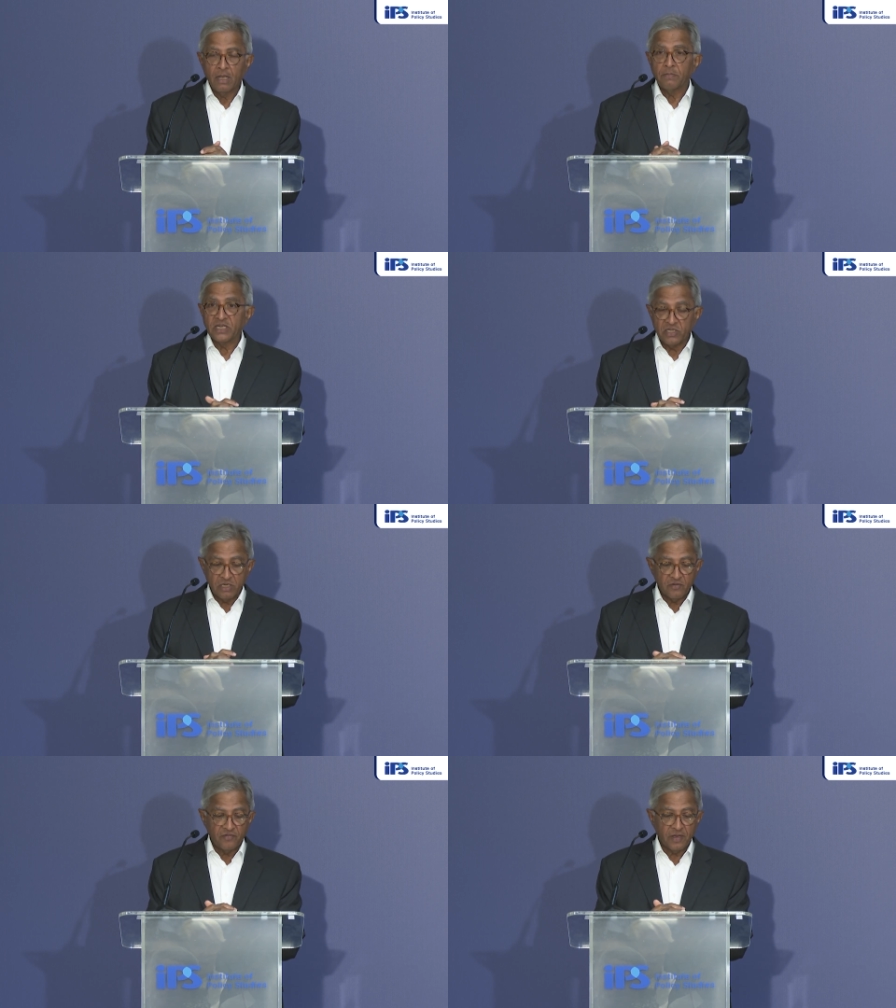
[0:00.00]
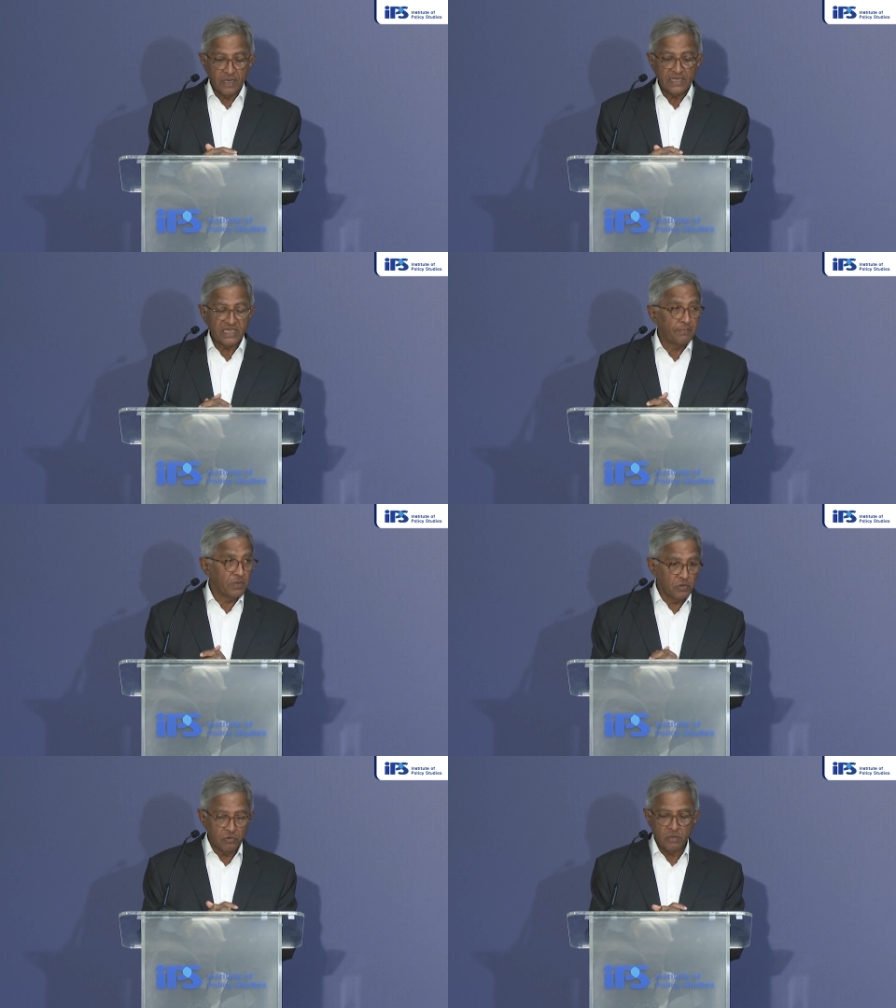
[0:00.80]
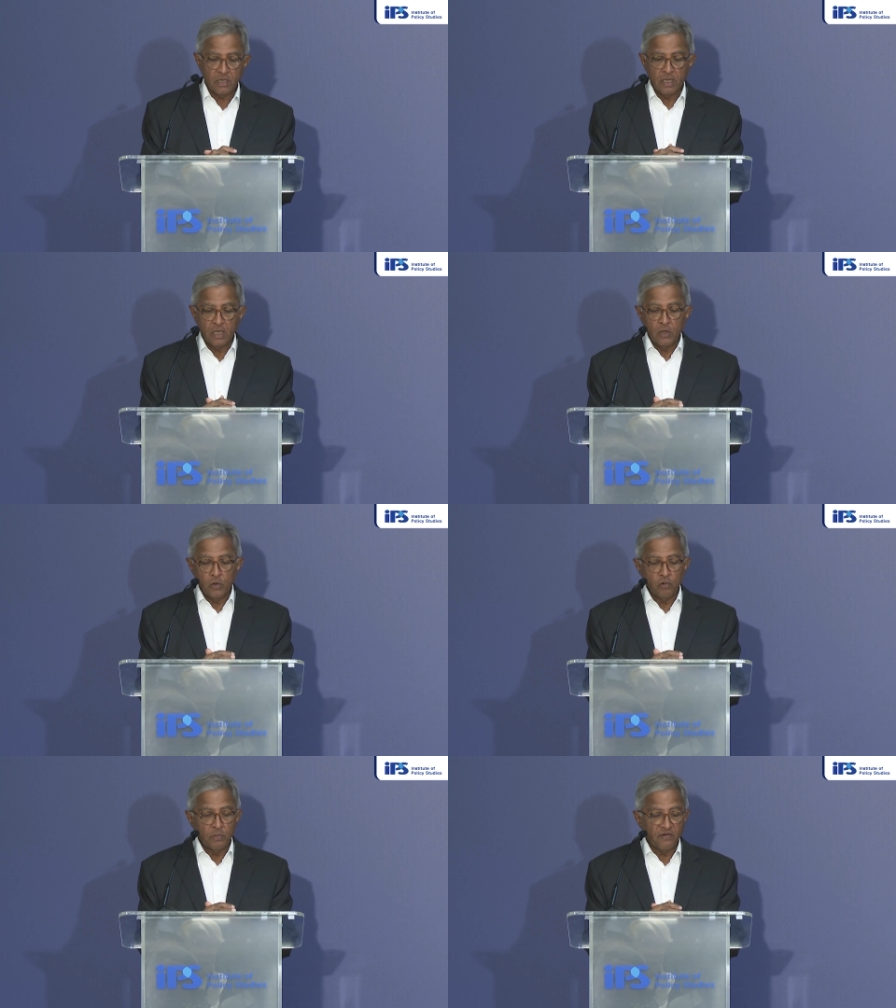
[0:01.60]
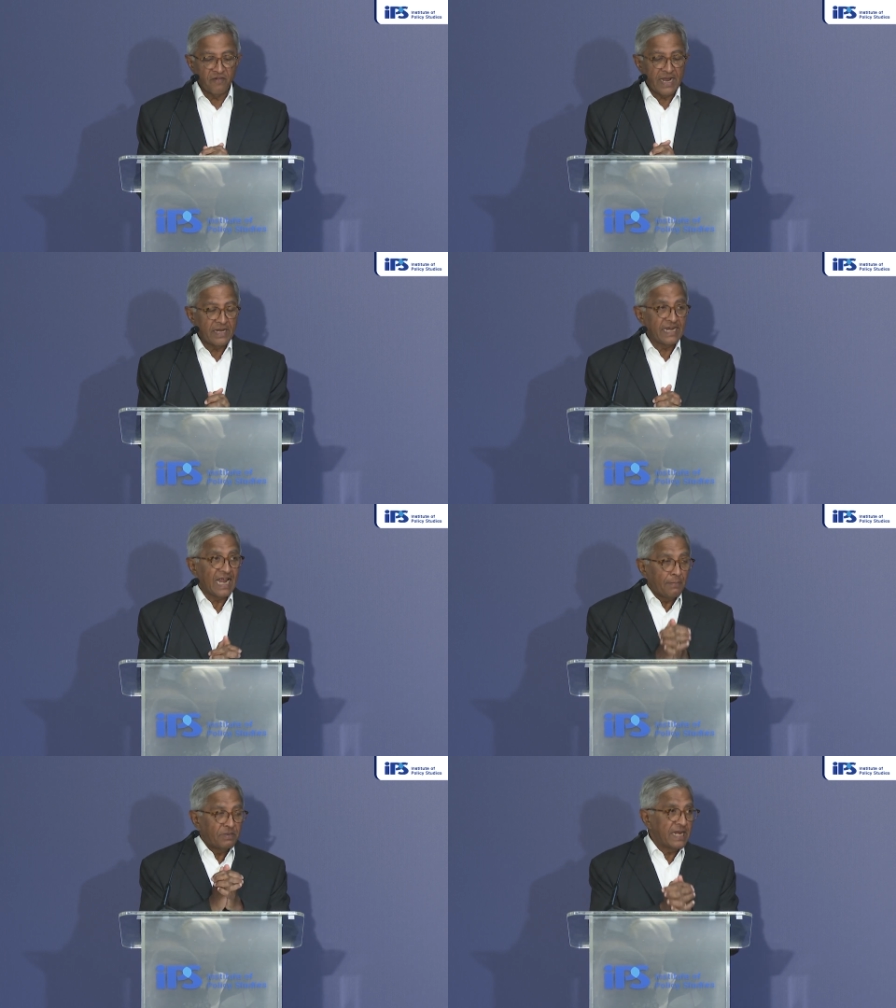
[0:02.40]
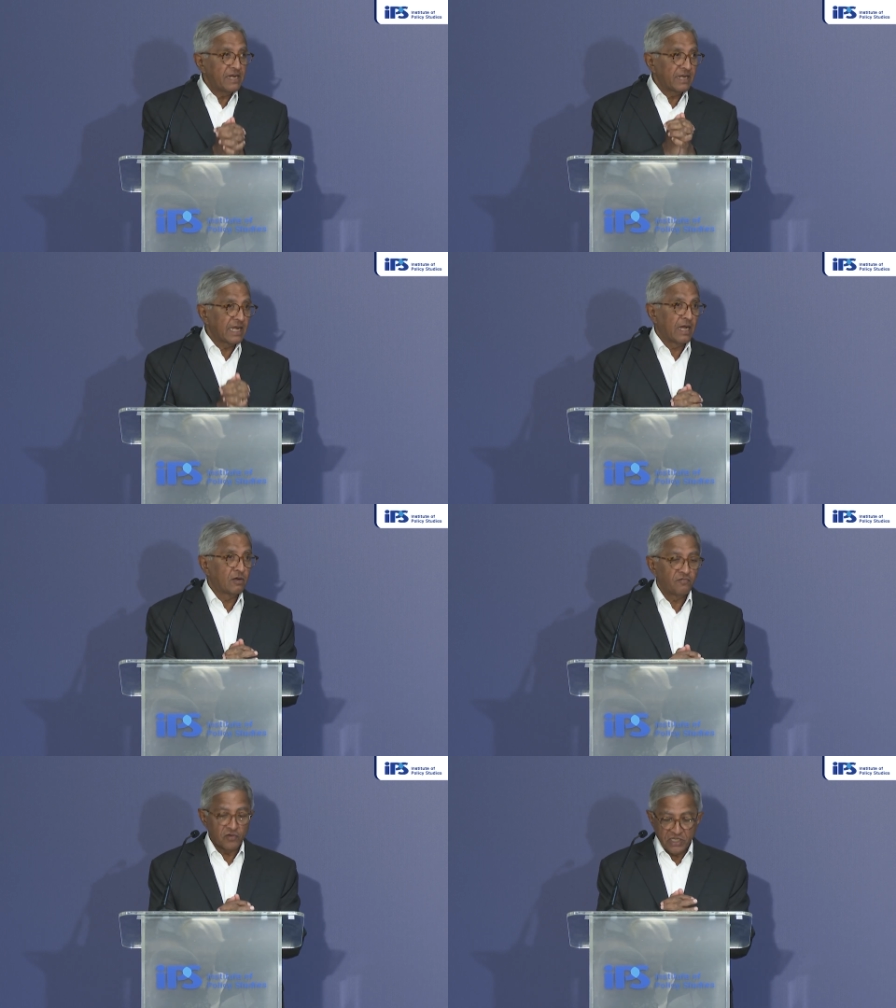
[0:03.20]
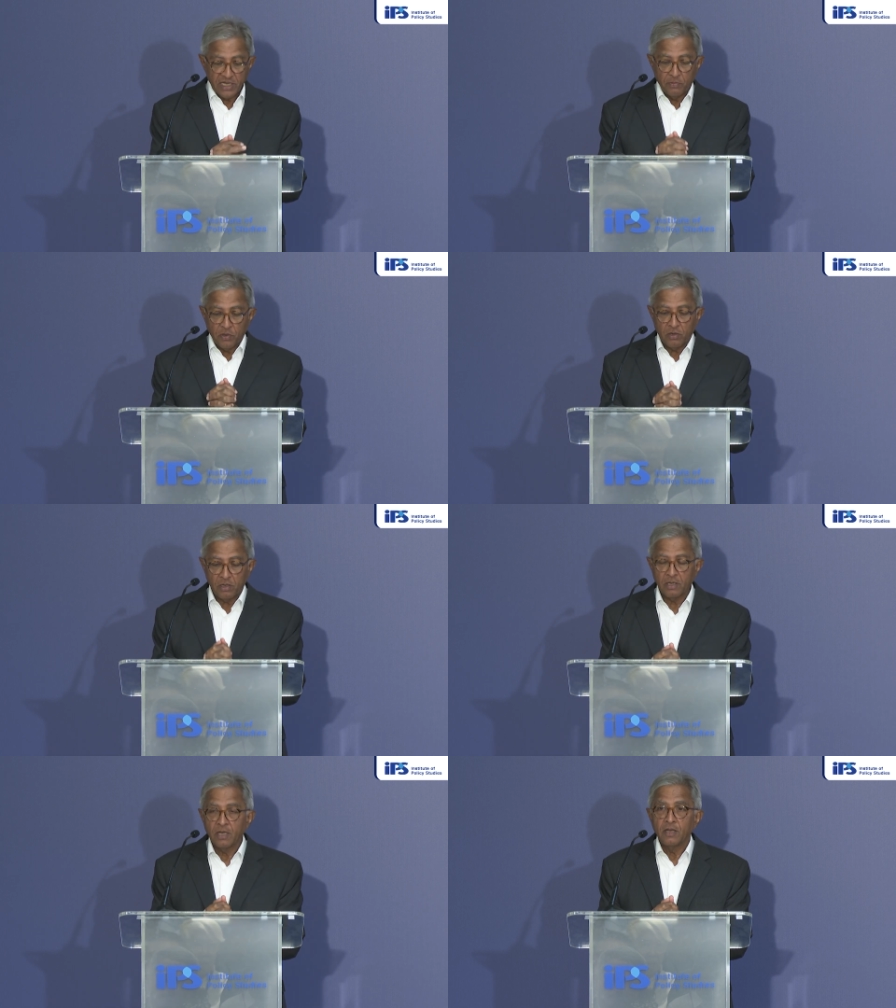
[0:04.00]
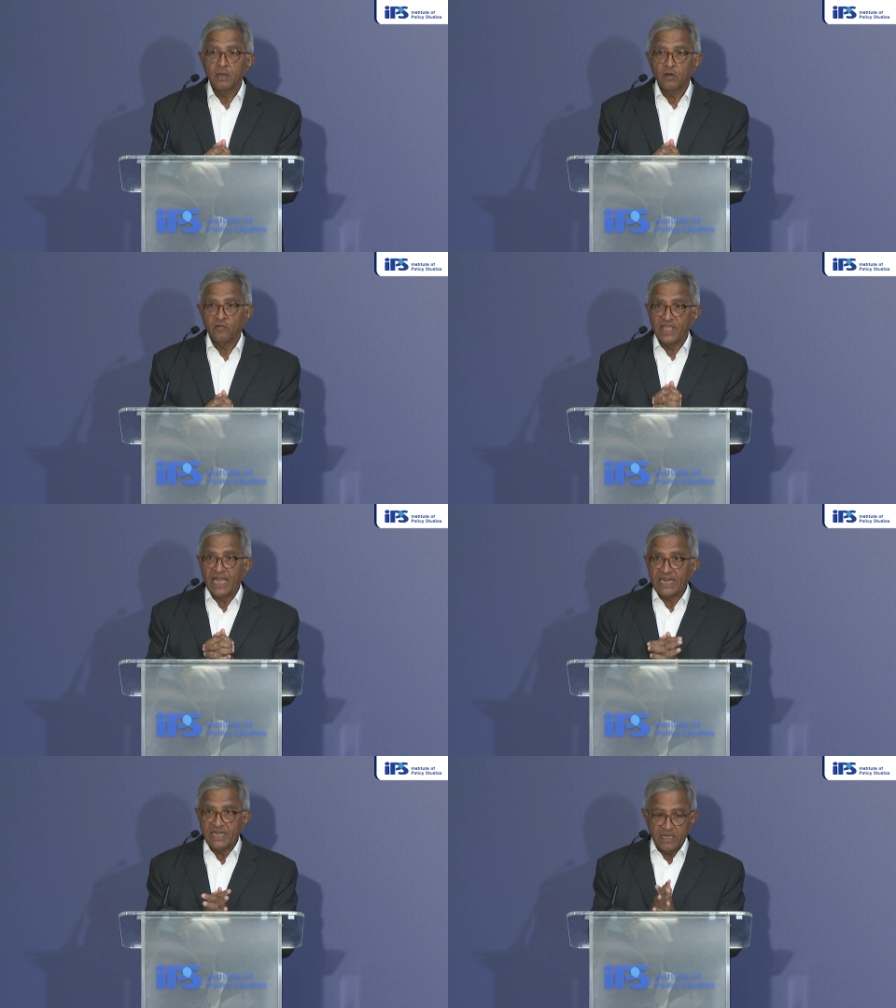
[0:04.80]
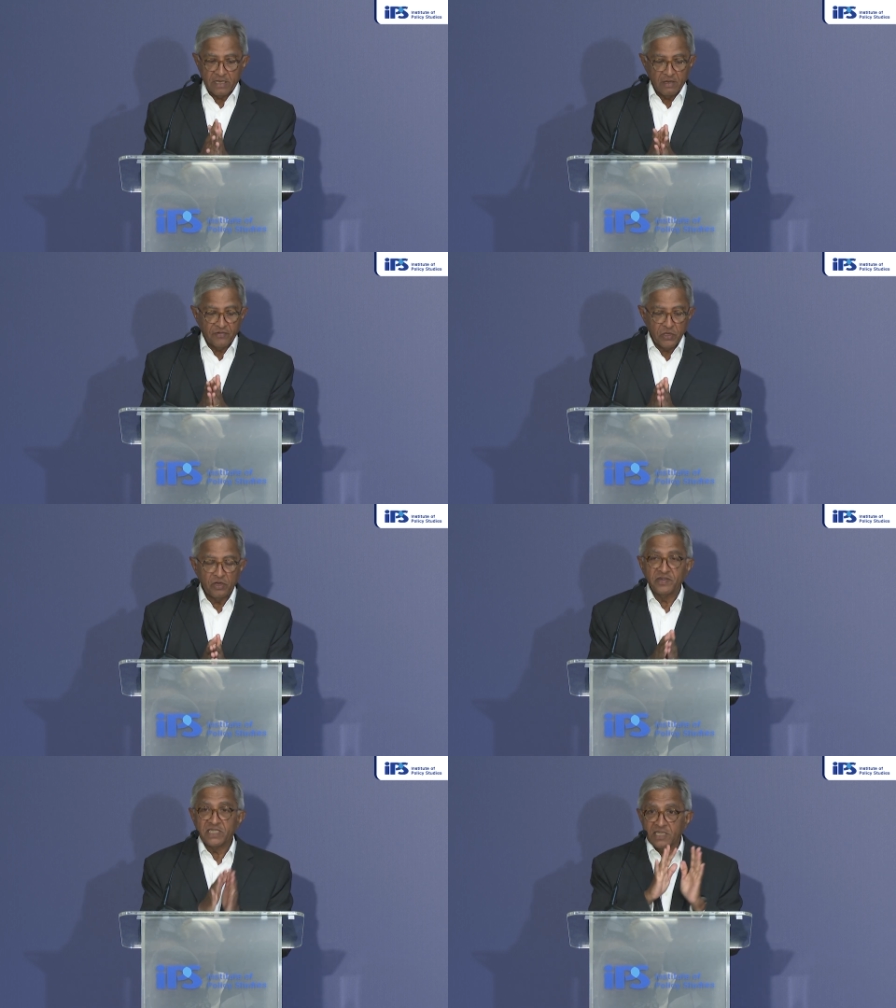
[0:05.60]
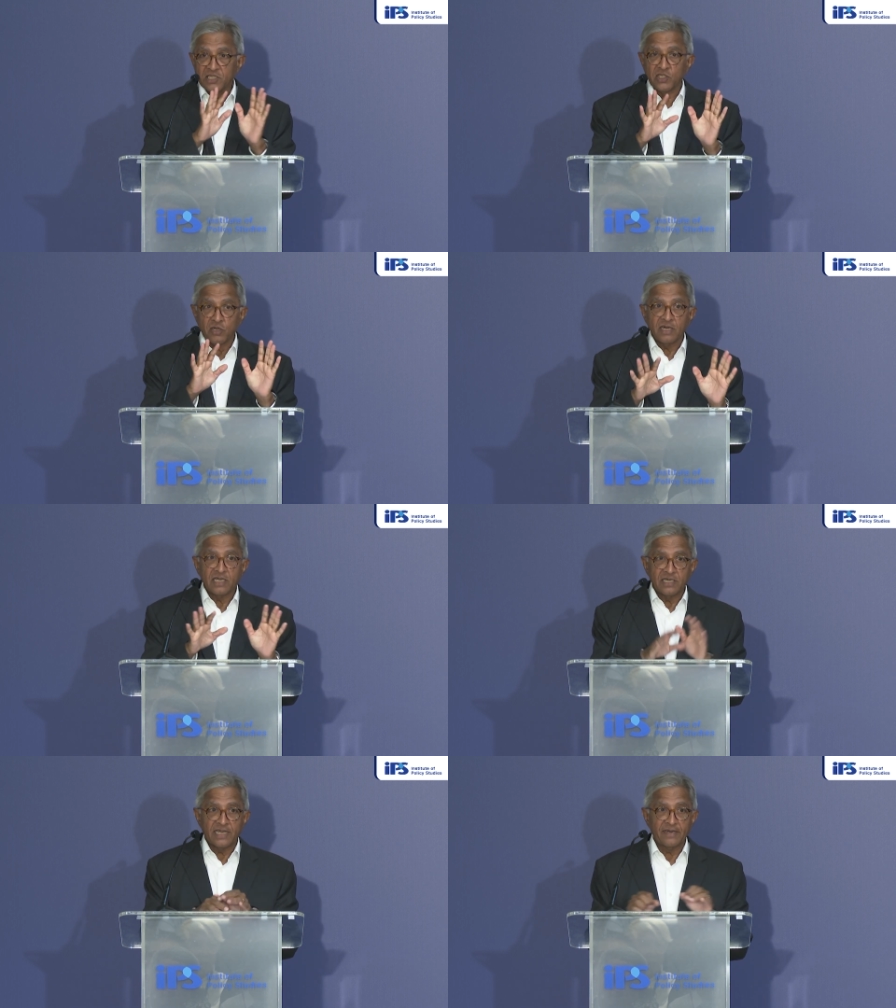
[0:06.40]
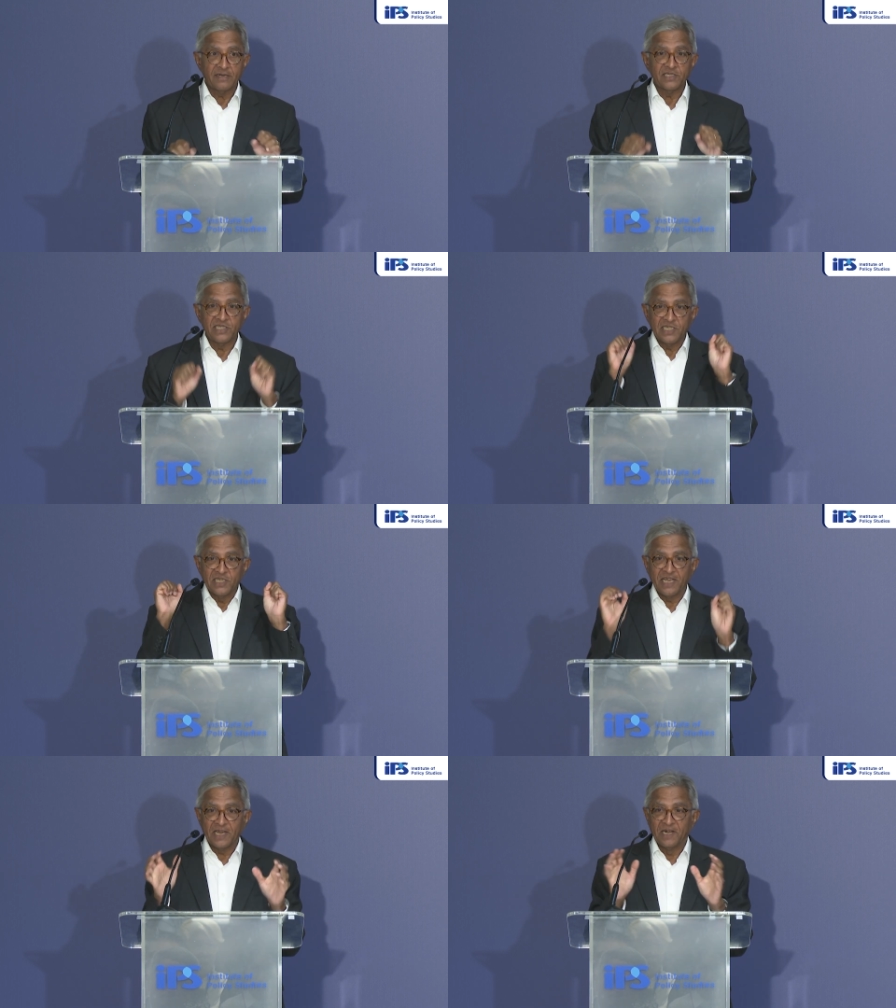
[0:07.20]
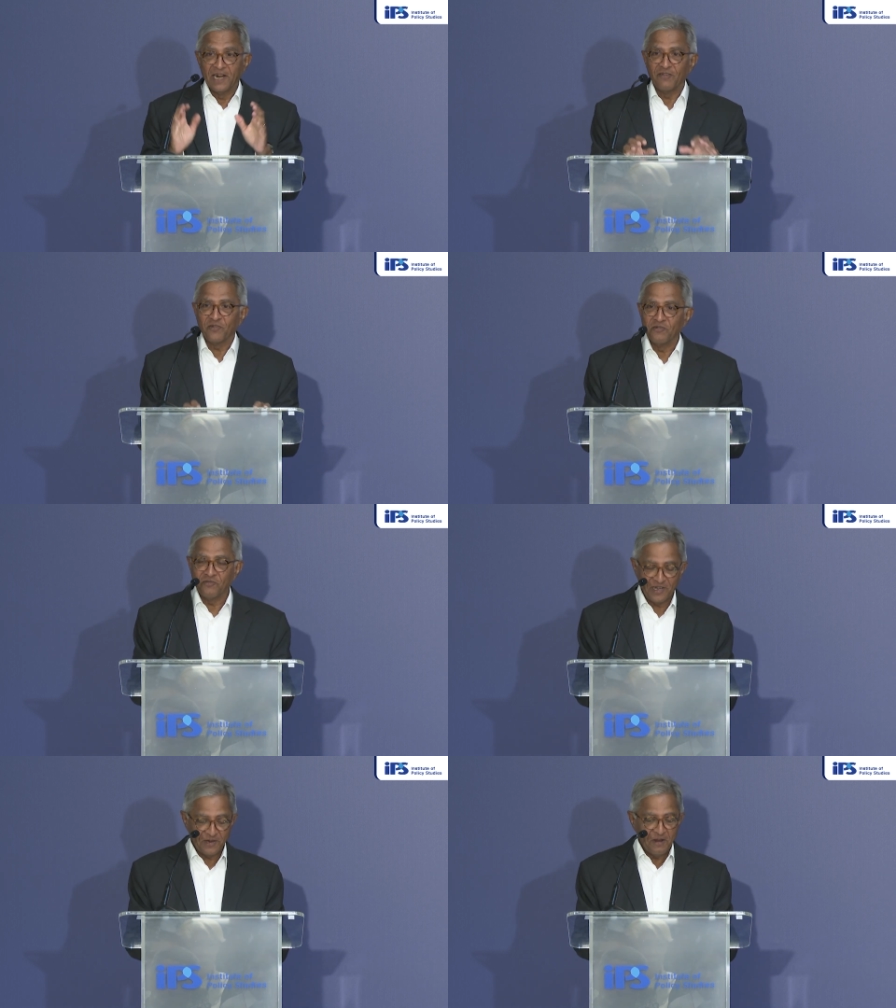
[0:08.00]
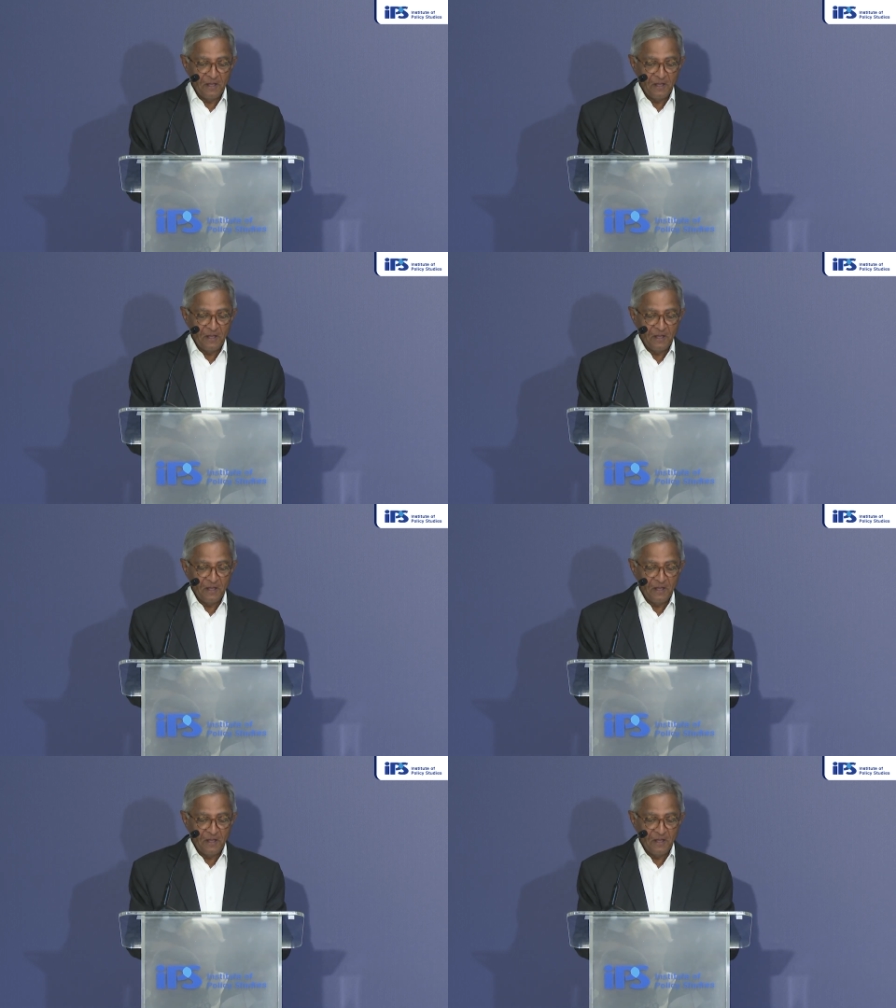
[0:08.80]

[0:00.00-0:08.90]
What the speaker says: President of SMU, who will provide an updated account for Singapore of the idea of a university. This is not her title, it's just a title I've conferred